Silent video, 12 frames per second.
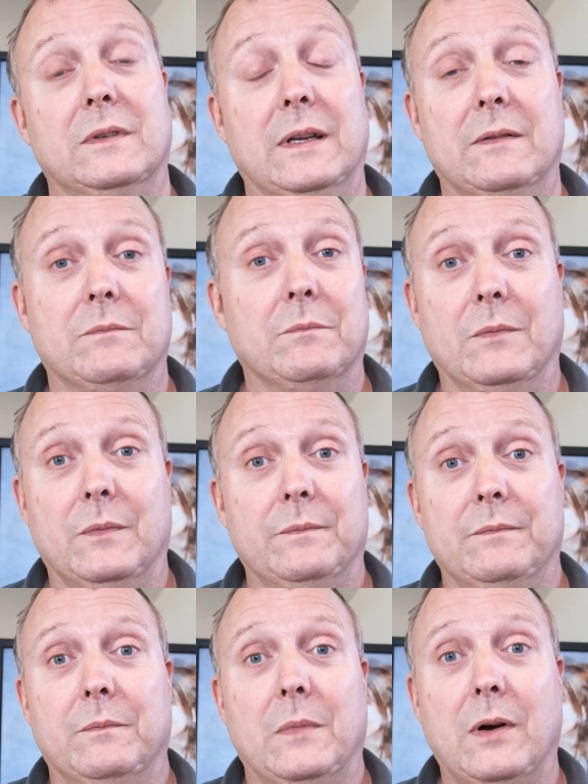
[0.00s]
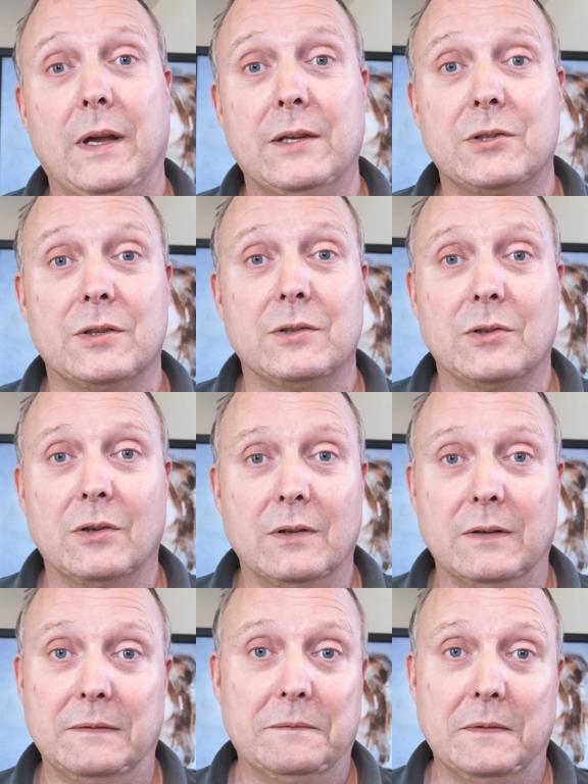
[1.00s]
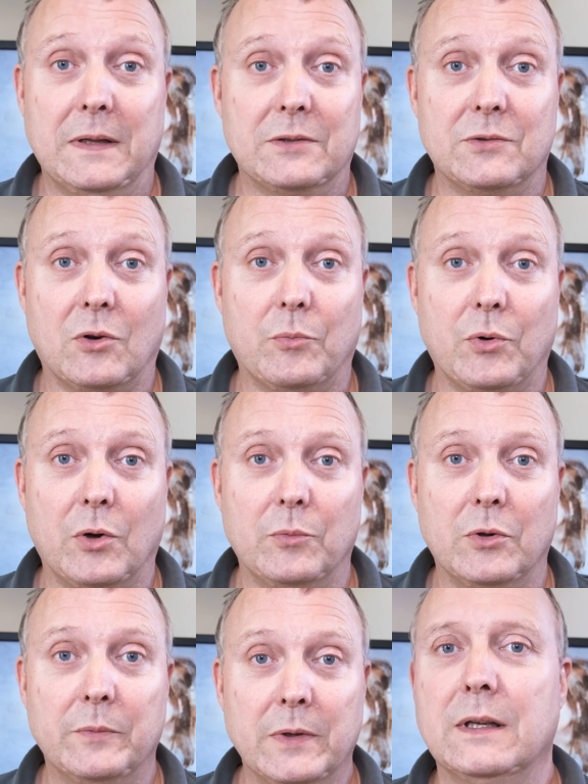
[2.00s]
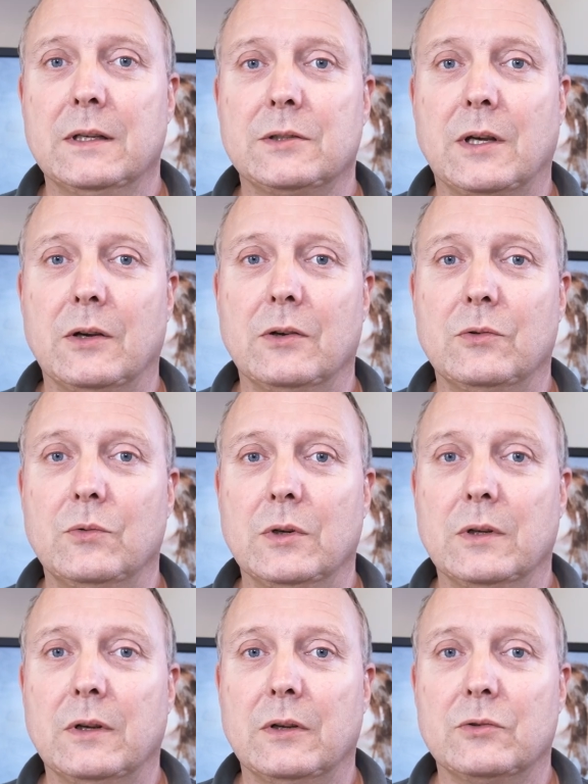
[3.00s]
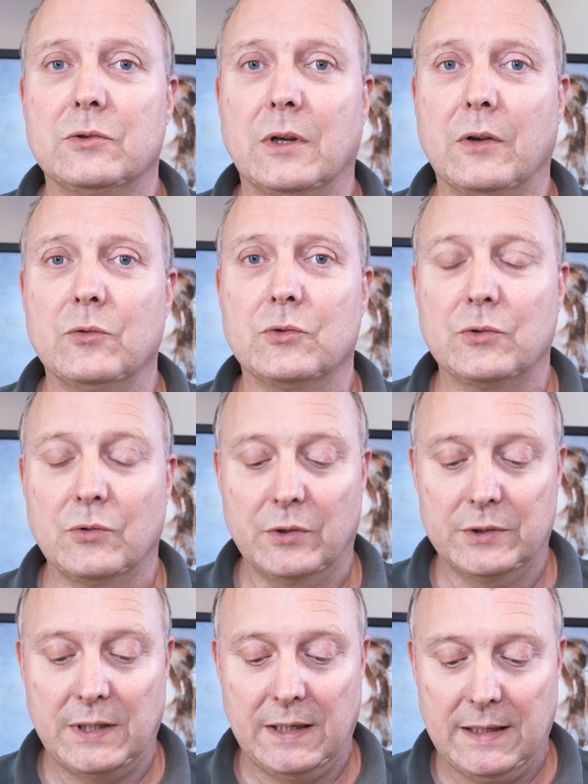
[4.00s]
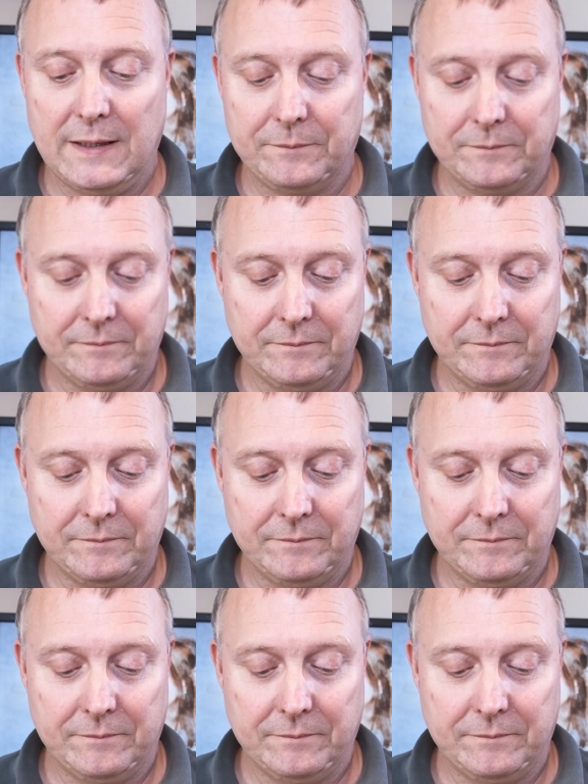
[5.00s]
in my instance that's not a problem, so I just thought I'd say that.